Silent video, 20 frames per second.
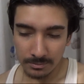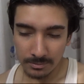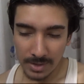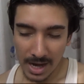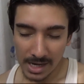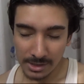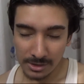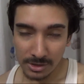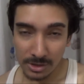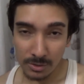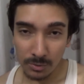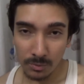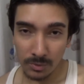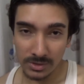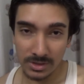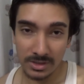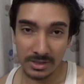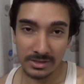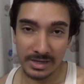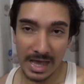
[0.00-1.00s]
I don't know
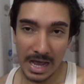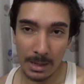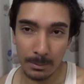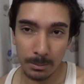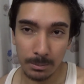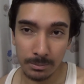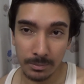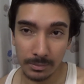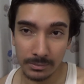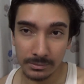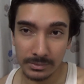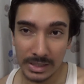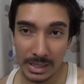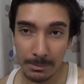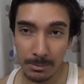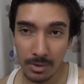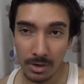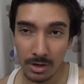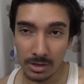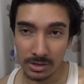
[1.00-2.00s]
whether it helped
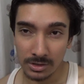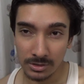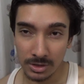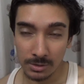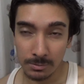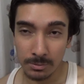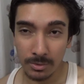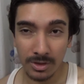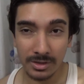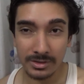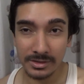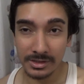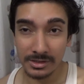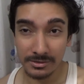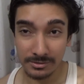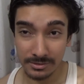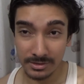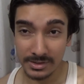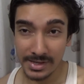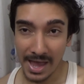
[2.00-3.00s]
them or not, but
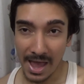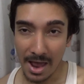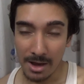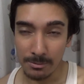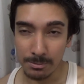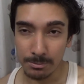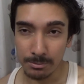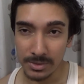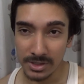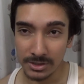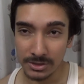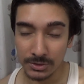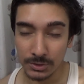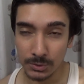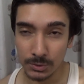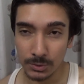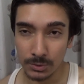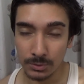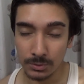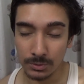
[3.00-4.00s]
it really helped me
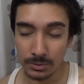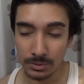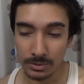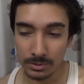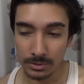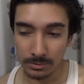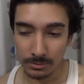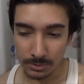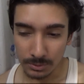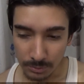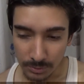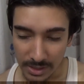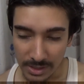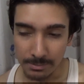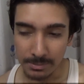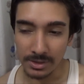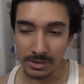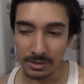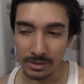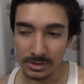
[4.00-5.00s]
today
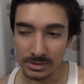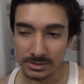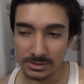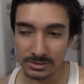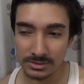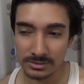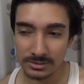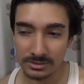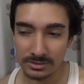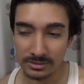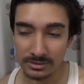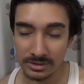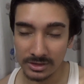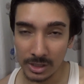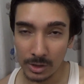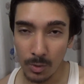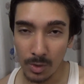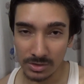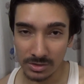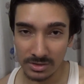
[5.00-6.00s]
because
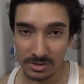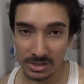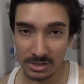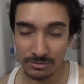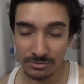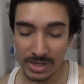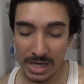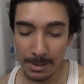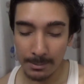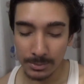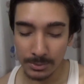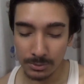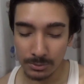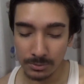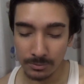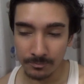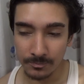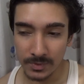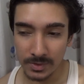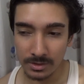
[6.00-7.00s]
there wasn't enough time
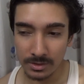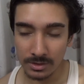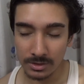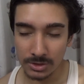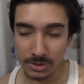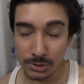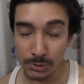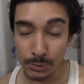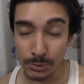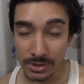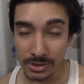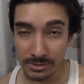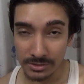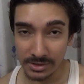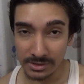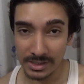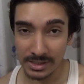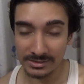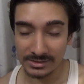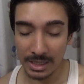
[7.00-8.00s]
to truly
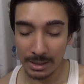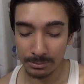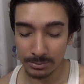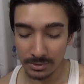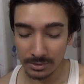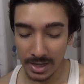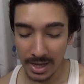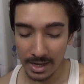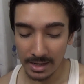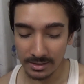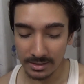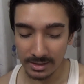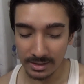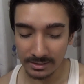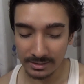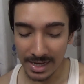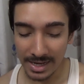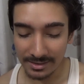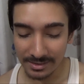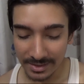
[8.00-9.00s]
read that chapter, and
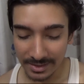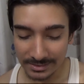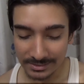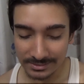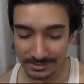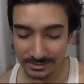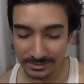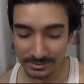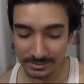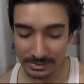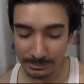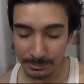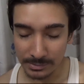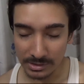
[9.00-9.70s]
in that case this